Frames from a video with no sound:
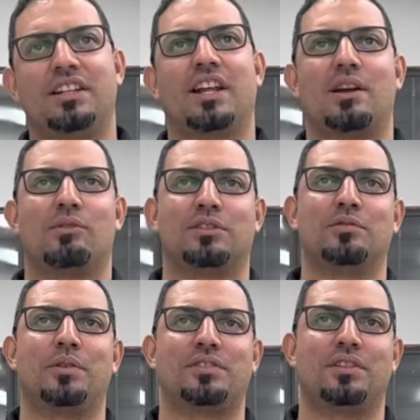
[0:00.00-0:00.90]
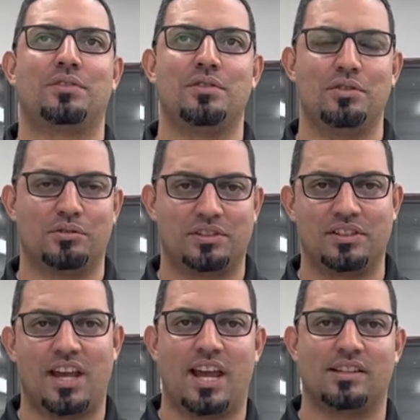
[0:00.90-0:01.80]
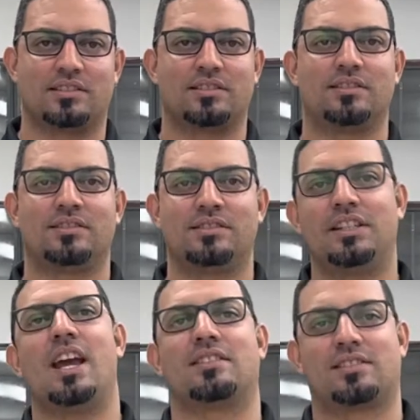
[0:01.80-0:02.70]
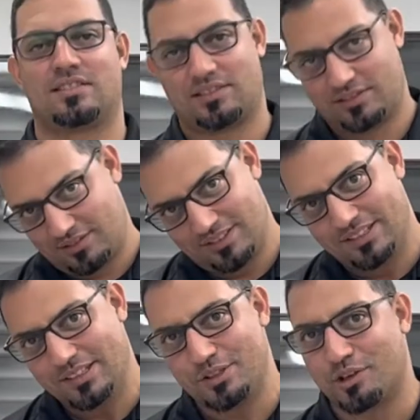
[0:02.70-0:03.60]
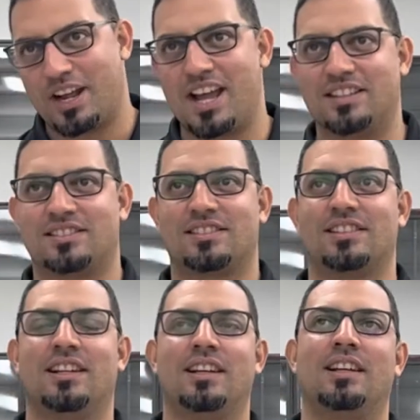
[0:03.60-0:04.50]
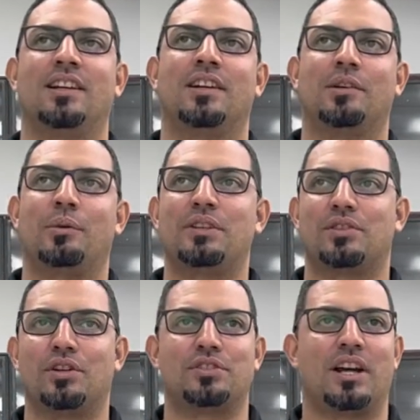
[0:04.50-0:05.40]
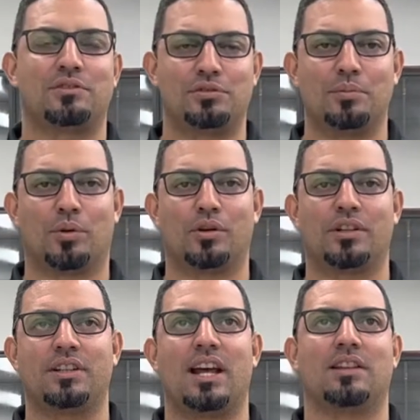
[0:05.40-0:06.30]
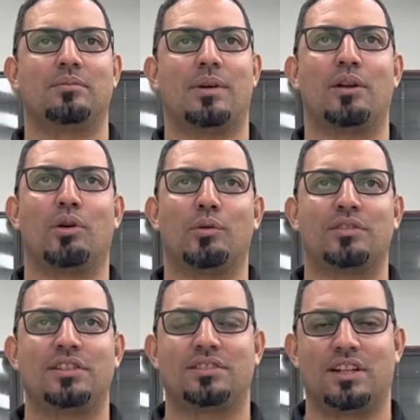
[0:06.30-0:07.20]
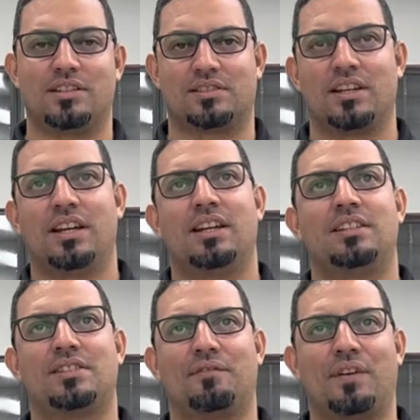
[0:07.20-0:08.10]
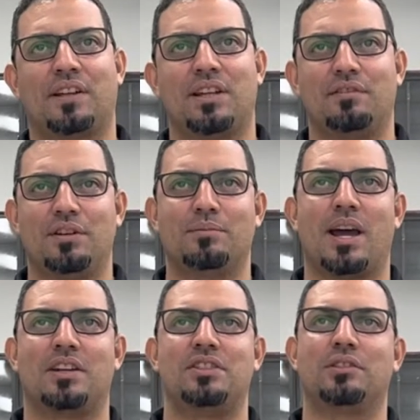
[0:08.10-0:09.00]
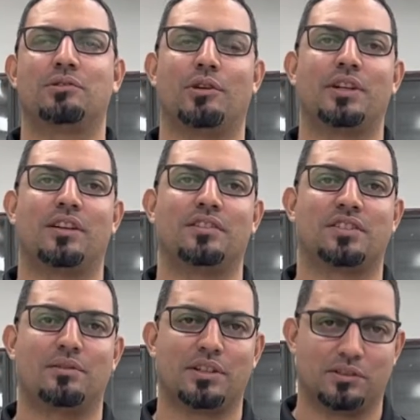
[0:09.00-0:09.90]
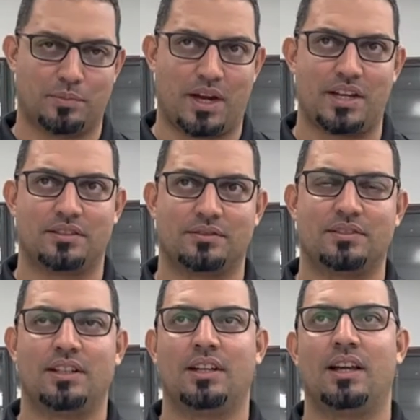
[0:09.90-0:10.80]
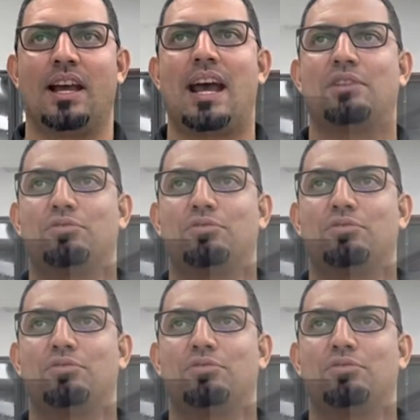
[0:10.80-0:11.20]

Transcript: that I want to present to you is the hands. Yes, your hands. Research has reported that manual resistance is effective in managing chronic cervical pain. As